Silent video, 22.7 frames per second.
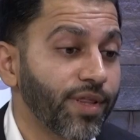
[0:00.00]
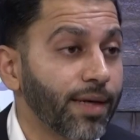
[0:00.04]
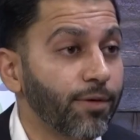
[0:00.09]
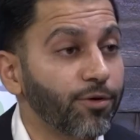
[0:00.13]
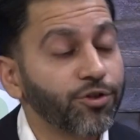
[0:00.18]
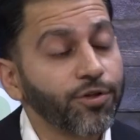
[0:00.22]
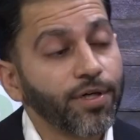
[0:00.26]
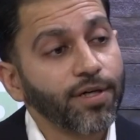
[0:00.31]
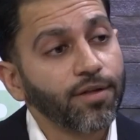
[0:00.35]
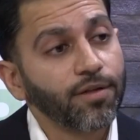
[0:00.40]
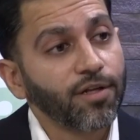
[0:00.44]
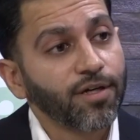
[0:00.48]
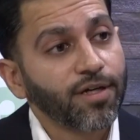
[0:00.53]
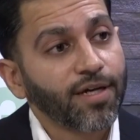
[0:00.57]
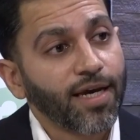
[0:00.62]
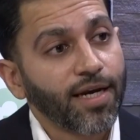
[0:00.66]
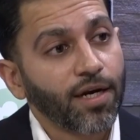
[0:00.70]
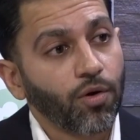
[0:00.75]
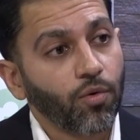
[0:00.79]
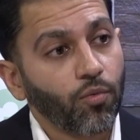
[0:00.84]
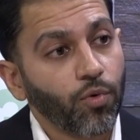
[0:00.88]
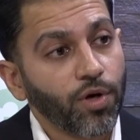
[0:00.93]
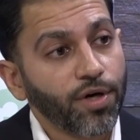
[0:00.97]
were trying to look
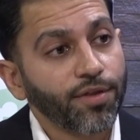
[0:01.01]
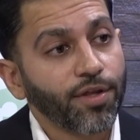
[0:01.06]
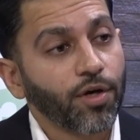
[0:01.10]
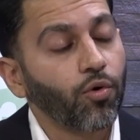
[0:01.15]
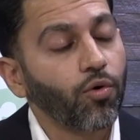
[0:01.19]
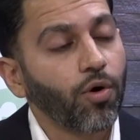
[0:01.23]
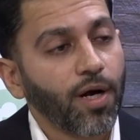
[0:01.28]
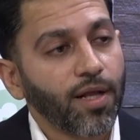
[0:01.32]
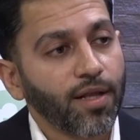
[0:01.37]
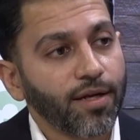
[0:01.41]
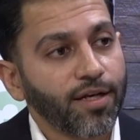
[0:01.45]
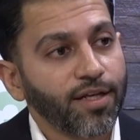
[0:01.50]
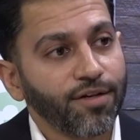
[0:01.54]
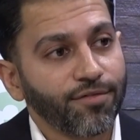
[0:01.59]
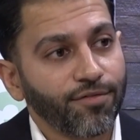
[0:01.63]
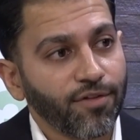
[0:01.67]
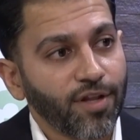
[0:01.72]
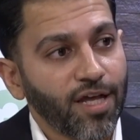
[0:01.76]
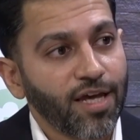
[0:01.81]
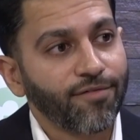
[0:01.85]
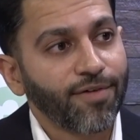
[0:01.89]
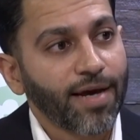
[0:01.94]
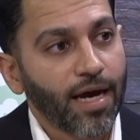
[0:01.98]
at what are the quality of
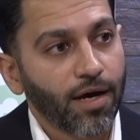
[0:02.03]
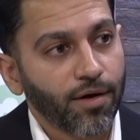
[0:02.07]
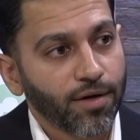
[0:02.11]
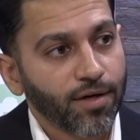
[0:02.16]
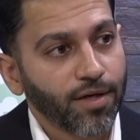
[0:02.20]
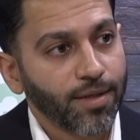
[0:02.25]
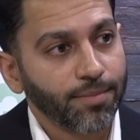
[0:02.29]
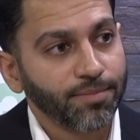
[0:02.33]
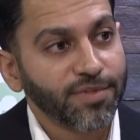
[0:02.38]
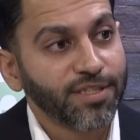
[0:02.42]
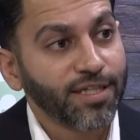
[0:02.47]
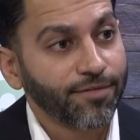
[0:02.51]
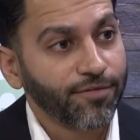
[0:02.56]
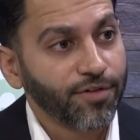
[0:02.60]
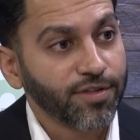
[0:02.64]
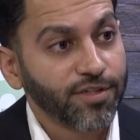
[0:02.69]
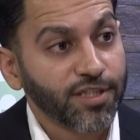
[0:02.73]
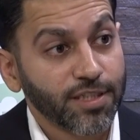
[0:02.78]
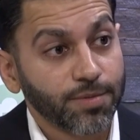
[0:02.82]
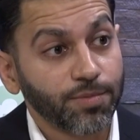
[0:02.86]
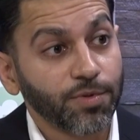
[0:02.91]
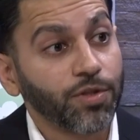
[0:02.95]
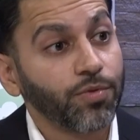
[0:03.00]
life outcome
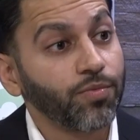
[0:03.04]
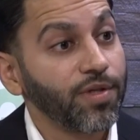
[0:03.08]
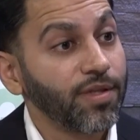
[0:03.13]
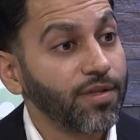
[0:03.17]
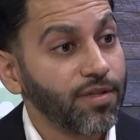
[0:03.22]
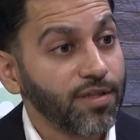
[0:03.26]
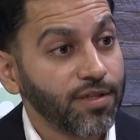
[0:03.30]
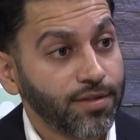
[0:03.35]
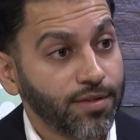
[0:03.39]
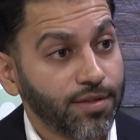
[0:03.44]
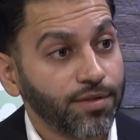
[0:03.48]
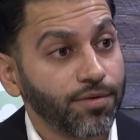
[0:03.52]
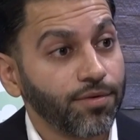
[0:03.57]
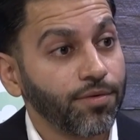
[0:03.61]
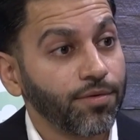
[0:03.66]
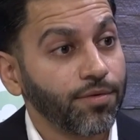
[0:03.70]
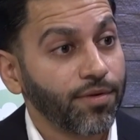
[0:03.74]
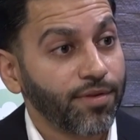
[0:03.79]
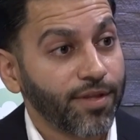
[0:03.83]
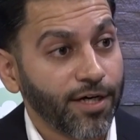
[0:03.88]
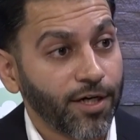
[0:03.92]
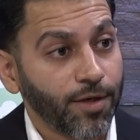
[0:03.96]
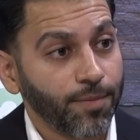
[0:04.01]
differences between these two
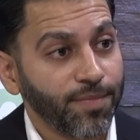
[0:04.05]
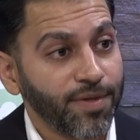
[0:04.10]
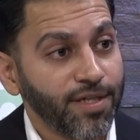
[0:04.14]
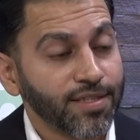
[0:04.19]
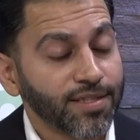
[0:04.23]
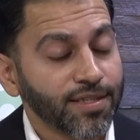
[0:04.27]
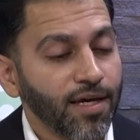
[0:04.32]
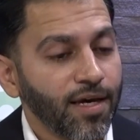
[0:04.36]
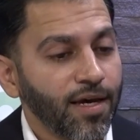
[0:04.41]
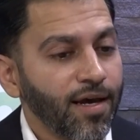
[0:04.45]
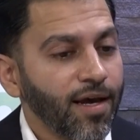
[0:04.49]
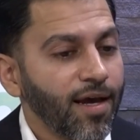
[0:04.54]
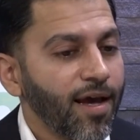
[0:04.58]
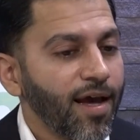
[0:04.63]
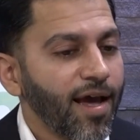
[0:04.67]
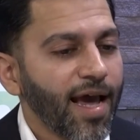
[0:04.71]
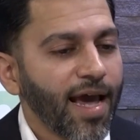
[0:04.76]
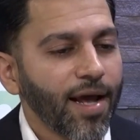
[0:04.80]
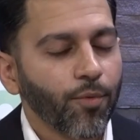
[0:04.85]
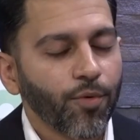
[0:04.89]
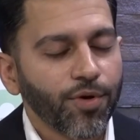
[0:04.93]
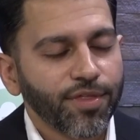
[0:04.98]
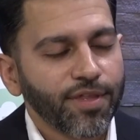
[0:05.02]
therapies.
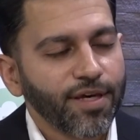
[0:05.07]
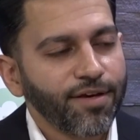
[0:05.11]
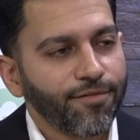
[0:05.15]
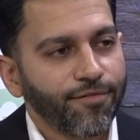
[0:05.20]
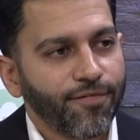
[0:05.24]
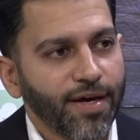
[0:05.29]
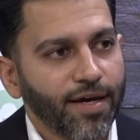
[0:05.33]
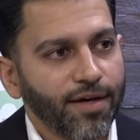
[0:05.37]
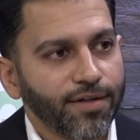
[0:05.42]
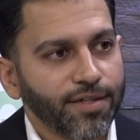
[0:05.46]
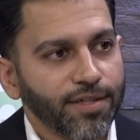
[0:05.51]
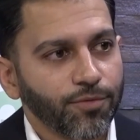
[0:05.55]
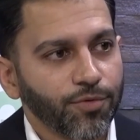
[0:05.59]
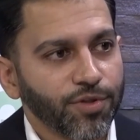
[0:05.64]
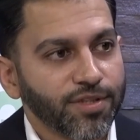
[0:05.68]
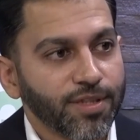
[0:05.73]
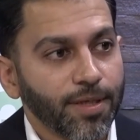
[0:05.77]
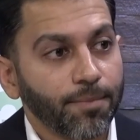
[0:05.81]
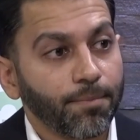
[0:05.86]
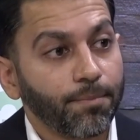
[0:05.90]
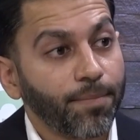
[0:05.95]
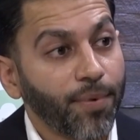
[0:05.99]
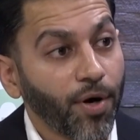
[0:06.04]
And what they found was
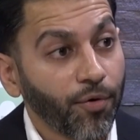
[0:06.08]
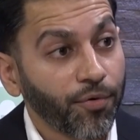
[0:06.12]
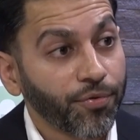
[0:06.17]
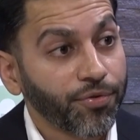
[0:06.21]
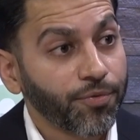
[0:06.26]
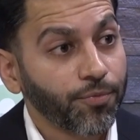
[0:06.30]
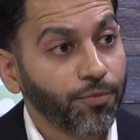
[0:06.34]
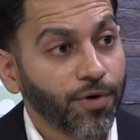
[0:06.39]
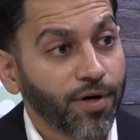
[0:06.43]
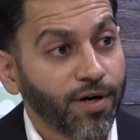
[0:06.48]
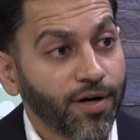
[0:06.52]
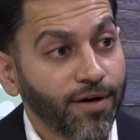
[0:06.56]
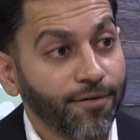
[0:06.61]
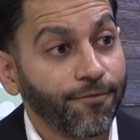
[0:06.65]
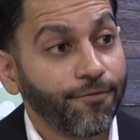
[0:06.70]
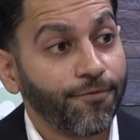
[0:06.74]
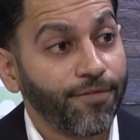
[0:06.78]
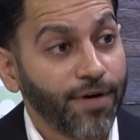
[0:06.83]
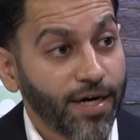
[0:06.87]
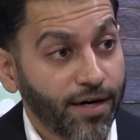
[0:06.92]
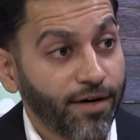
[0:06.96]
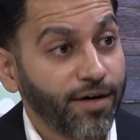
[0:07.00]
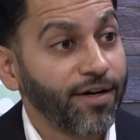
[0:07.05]
that both were
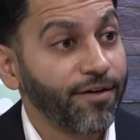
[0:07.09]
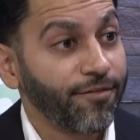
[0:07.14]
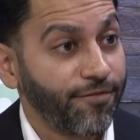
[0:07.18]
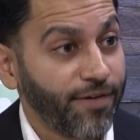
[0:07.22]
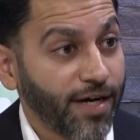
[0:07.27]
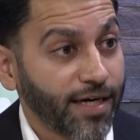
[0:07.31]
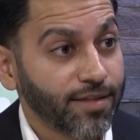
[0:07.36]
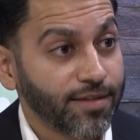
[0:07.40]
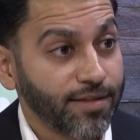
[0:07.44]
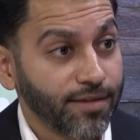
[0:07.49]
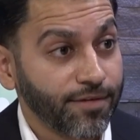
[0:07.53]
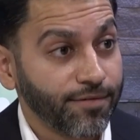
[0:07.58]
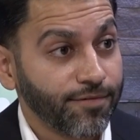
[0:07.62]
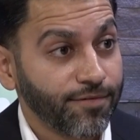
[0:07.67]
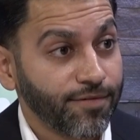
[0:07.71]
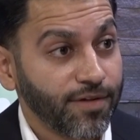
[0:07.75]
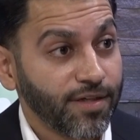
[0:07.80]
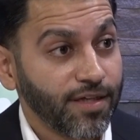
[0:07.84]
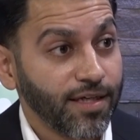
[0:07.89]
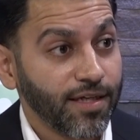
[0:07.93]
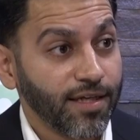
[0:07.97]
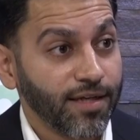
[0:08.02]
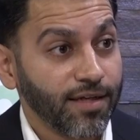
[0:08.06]
very effective
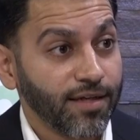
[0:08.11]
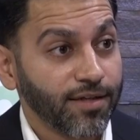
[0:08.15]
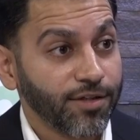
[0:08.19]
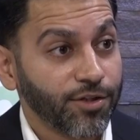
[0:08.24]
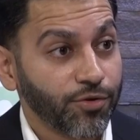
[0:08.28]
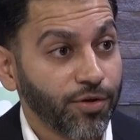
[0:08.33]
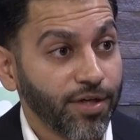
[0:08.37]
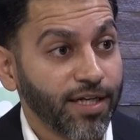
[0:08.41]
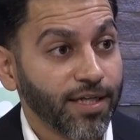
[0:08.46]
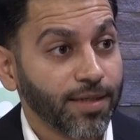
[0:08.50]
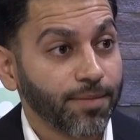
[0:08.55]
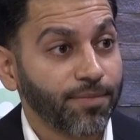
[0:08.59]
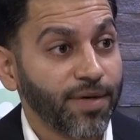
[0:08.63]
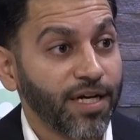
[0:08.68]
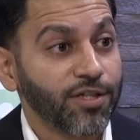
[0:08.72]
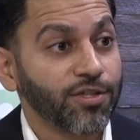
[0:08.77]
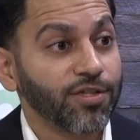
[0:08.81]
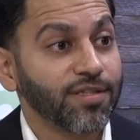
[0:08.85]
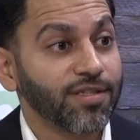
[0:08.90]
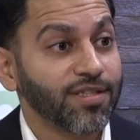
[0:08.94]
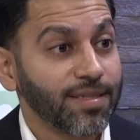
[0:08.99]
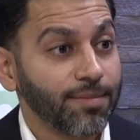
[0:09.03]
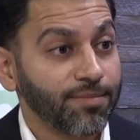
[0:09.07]
in treating
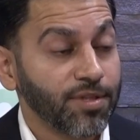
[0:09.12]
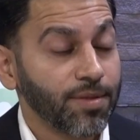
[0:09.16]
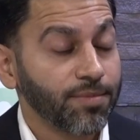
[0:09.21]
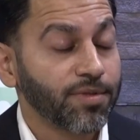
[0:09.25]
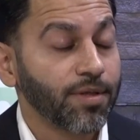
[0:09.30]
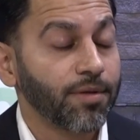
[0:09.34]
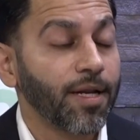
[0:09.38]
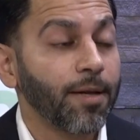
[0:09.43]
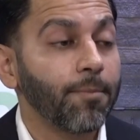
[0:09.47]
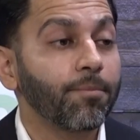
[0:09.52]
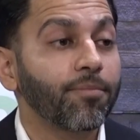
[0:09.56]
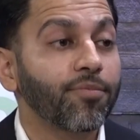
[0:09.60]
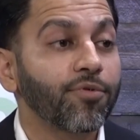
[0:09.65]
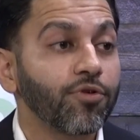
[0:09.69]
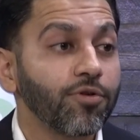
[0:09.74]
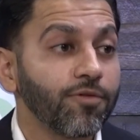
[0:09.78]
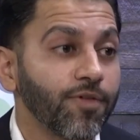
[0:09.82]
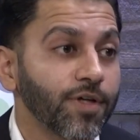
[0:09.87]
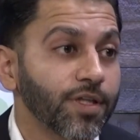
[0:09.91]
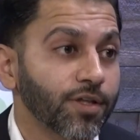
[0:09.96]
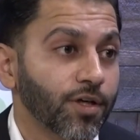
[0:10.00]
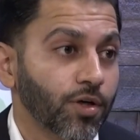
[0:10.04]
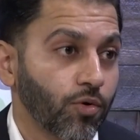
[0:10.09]
patients' symptoms and
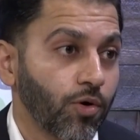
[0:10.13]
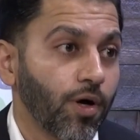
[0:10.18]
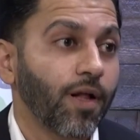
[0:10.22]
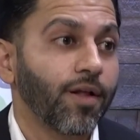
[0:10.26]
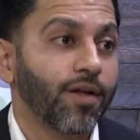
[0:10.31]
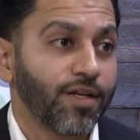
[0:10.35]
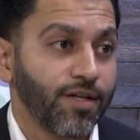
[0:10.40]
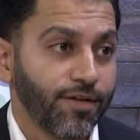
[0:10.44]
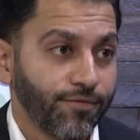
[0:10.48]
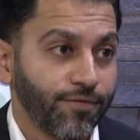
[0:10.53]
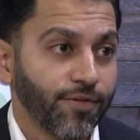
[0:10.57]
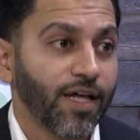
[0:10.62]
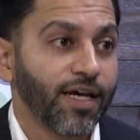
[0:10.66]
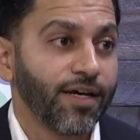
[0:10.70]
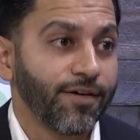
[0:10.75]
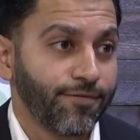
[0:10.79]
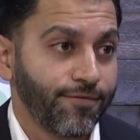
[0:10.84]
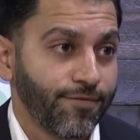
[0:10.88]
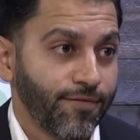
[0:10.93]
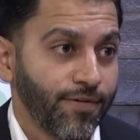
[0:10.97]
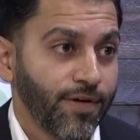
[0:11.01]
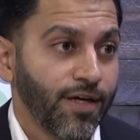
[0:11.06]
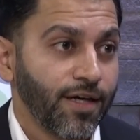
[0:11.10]
improving their quality of
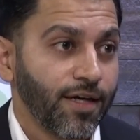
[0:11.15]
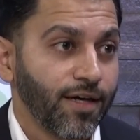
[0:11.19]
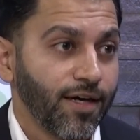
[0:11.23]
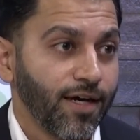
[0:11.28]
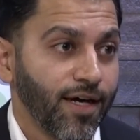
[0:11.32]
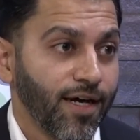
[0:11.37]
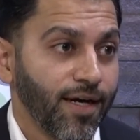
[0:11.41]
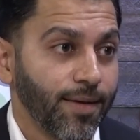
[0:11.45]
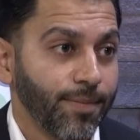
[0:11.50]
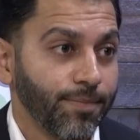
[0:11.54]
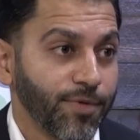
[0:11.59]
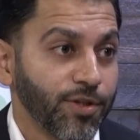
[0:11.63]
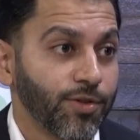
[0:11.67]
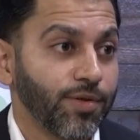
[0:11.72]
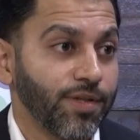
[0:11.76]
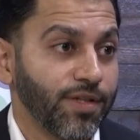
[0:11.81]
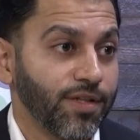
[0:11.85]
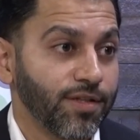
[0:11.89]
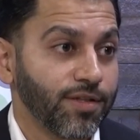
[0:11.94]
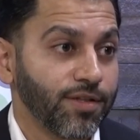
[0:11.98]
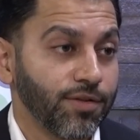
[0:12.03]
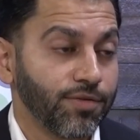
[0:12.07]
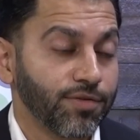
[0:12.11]
life between
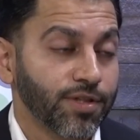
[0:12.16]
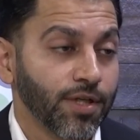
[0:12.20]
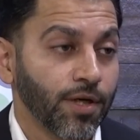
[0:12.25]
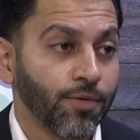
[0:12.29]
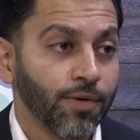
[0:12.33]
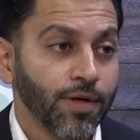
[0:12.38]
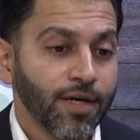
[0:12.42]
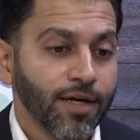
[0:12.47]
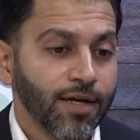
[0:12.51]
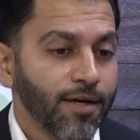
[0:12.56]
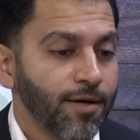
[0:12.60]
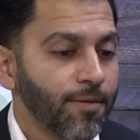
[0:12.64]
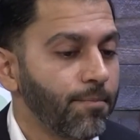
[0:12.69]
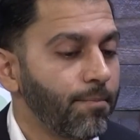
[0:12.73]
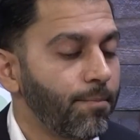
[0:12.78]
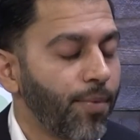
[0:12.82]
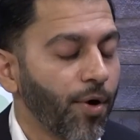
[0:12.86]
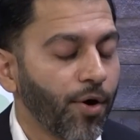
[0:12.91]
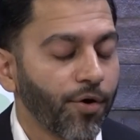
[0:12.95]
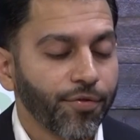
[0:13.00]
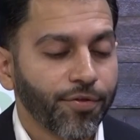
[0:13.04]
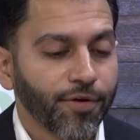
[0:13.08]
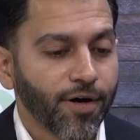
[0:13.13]
the two. So
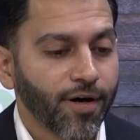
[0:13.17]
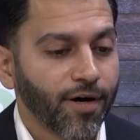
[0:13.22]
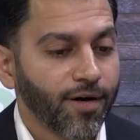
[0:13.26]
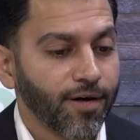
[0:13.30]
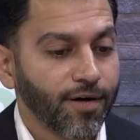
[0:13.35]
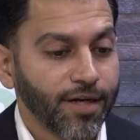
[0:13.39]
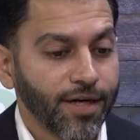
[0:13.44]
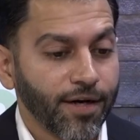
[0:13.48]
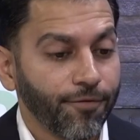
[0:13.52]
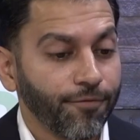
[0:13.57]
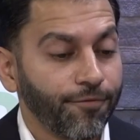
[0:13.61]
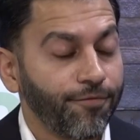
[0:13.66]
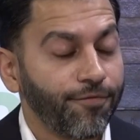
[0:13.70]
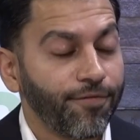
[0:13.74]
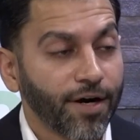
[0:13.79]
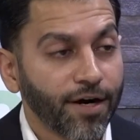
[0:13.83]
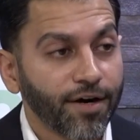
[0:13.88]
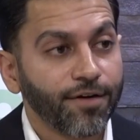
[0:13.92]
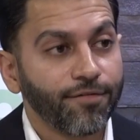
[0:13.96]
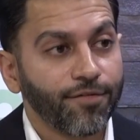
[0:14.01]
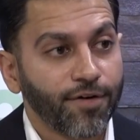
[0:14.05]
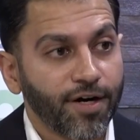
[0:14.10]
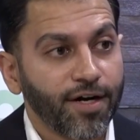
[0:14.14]
both are,
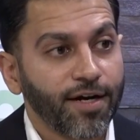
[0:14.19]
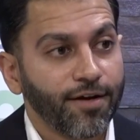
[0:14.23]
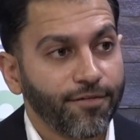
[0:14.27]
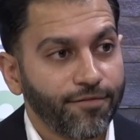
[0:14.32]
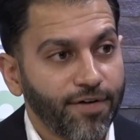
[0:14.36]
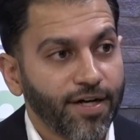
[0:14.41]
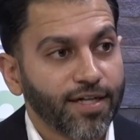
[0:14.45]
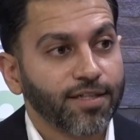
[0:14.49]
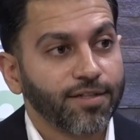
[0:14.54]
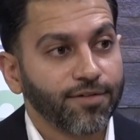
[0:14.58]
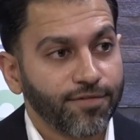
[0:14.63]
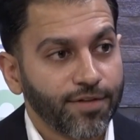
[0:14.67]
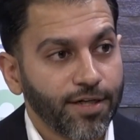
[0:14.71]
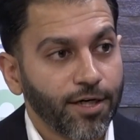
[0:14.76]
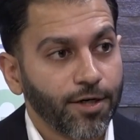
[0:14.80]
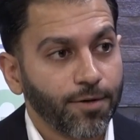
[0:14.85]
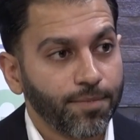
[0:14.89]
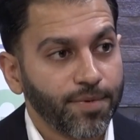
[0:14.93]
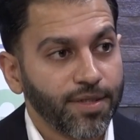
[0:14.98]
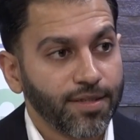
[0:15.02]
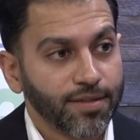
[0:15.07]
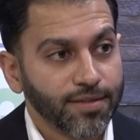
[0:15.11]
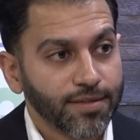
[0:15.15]
very, very effective
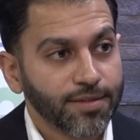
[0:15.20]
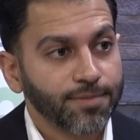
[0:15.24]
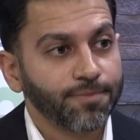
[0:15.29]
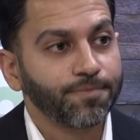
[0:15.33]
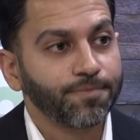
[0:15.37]
therapies.